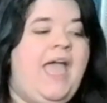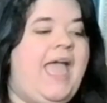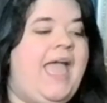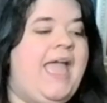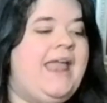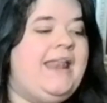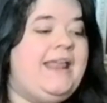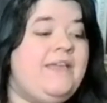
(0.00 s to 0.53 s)

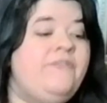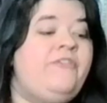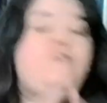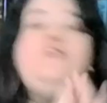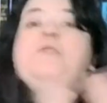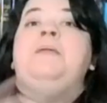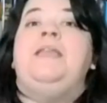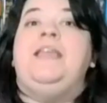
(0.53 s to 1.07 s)
and
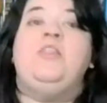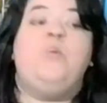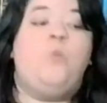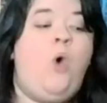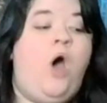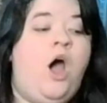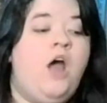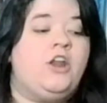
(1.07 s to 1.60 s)
even for being in the
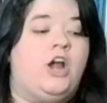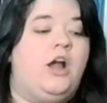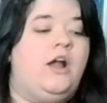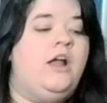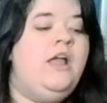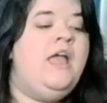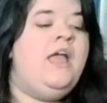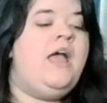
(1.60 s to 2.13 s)
water.